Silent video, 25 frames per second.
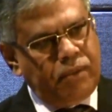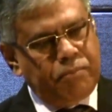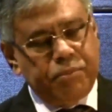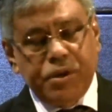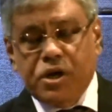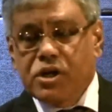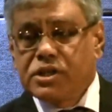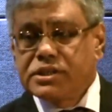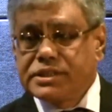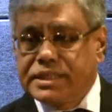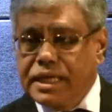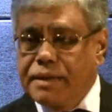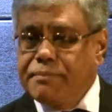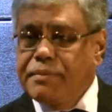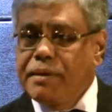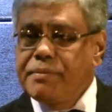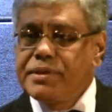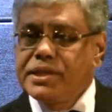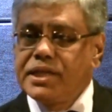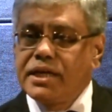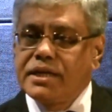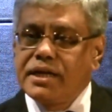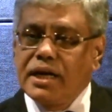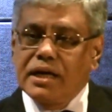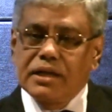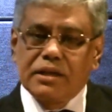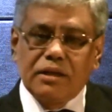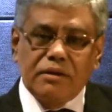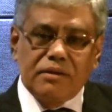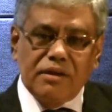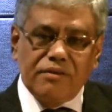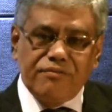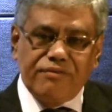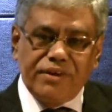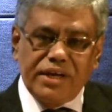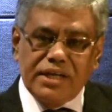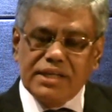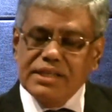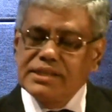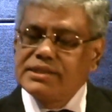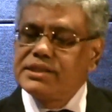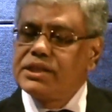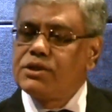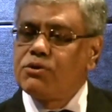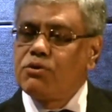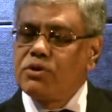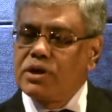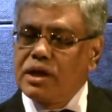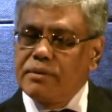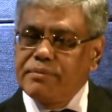because they may be the dirt of the finance,
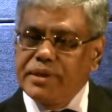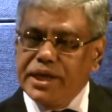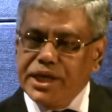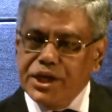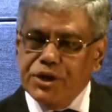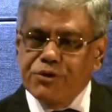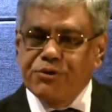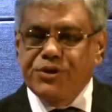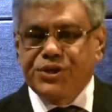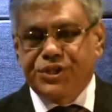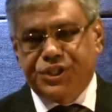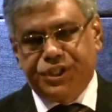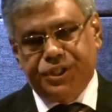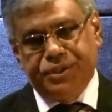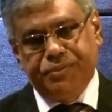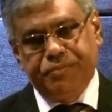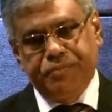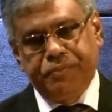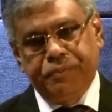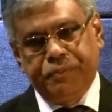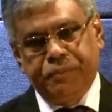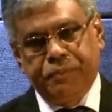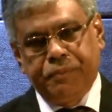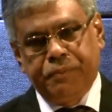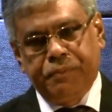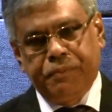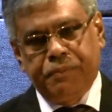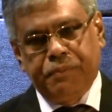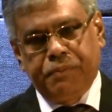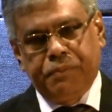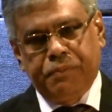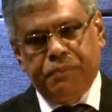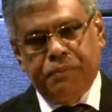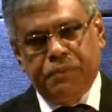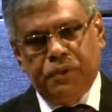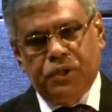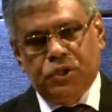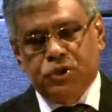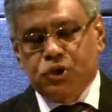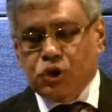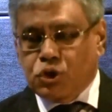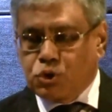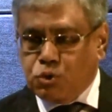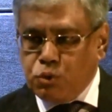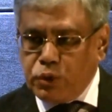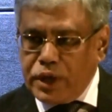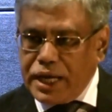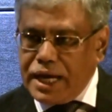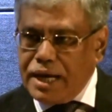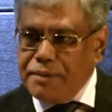they don't have the equity. So
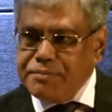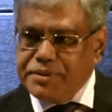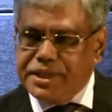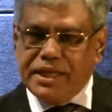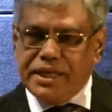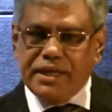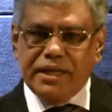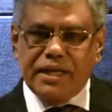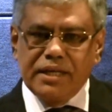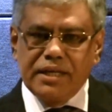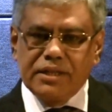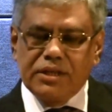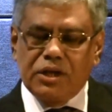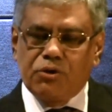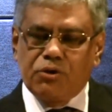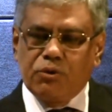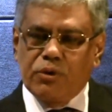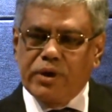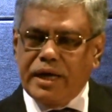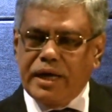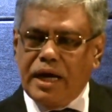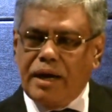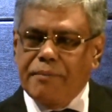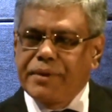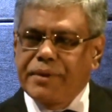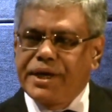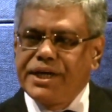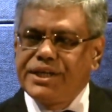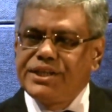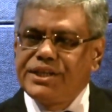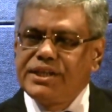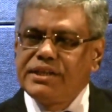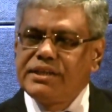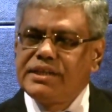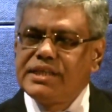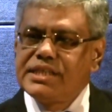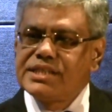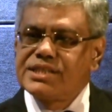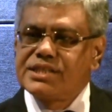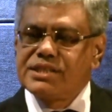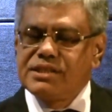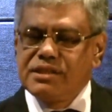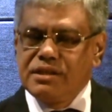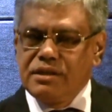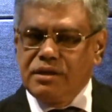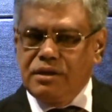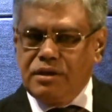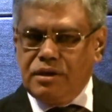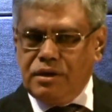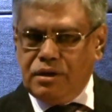today I am thinking that okay, I am getting
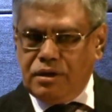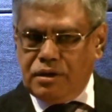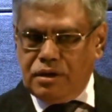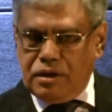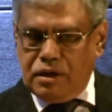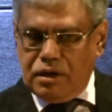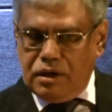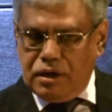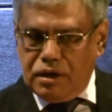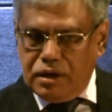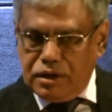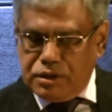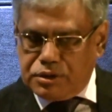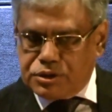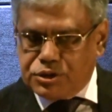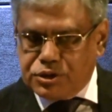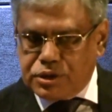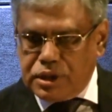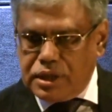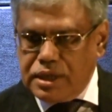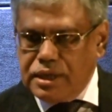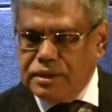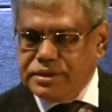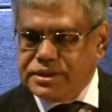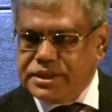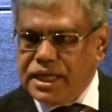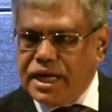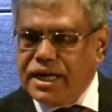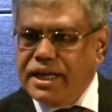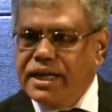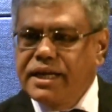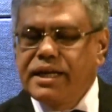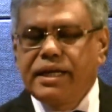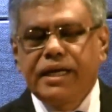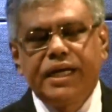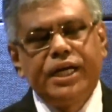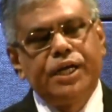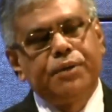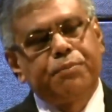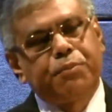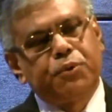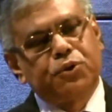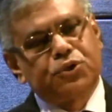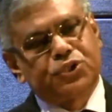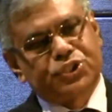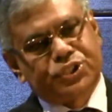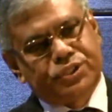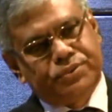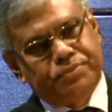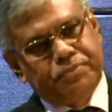this certain
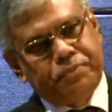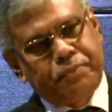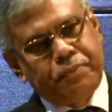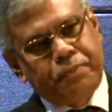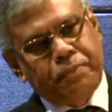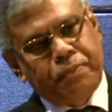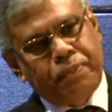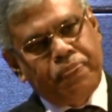inputs